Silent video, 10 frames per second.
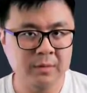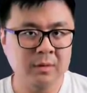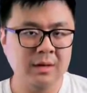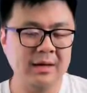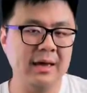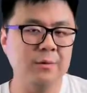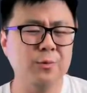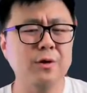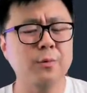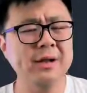Again,
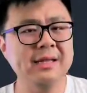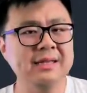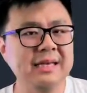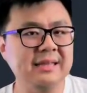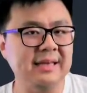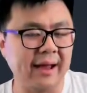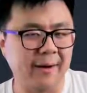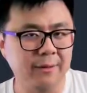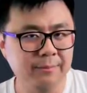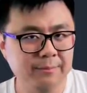we don't really need the
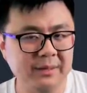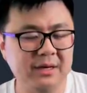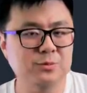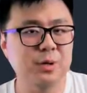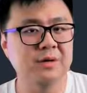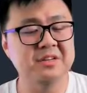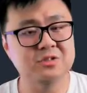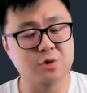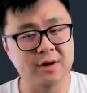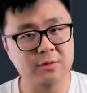arrow because we could have just
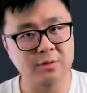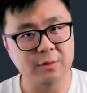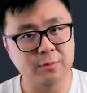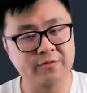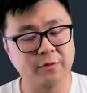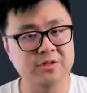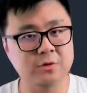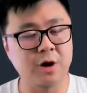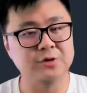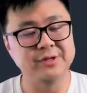drawn it to the first
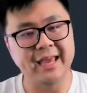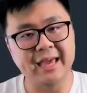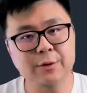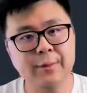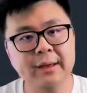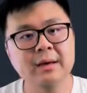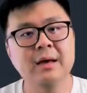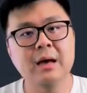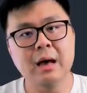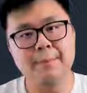quadrant anyway,
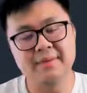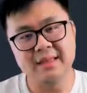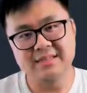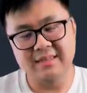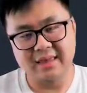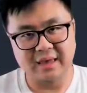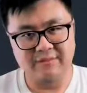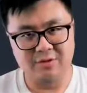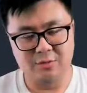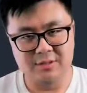but let's say they gave
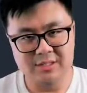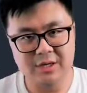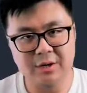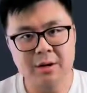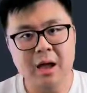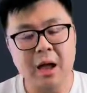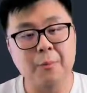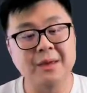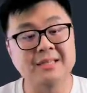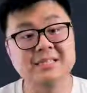it to us here, and
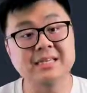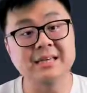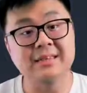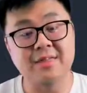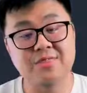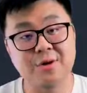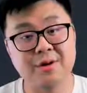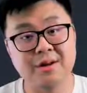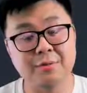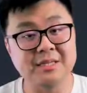we can see that 30
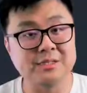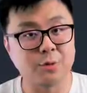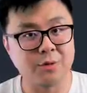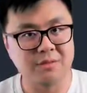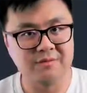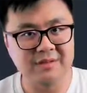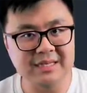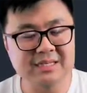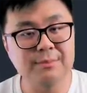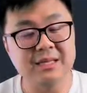degrees north of
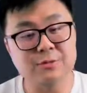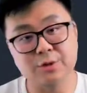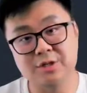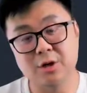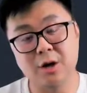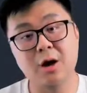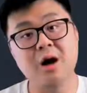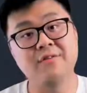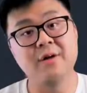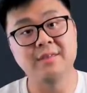east means we're starting
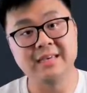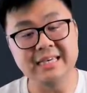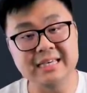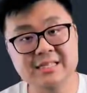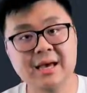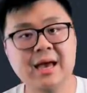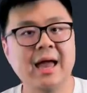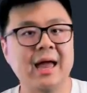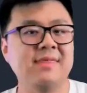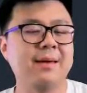off on the east
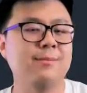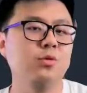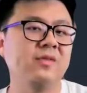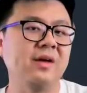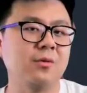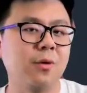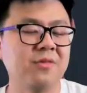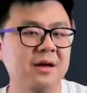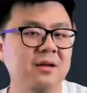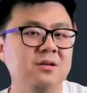and then moving
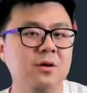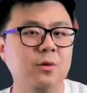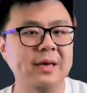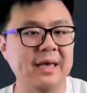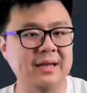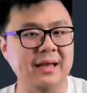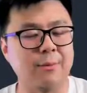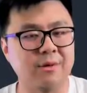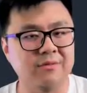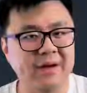north until we hit
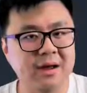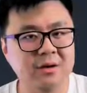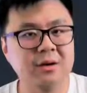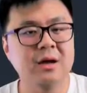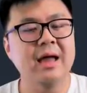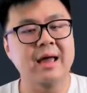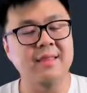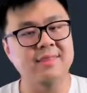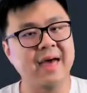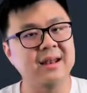our vector,
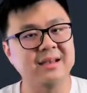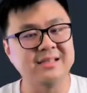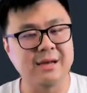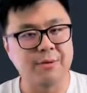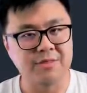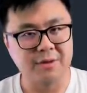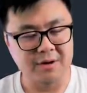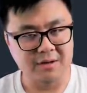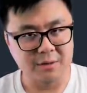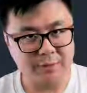and that is our
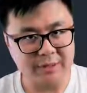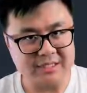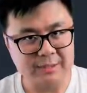30 degrees.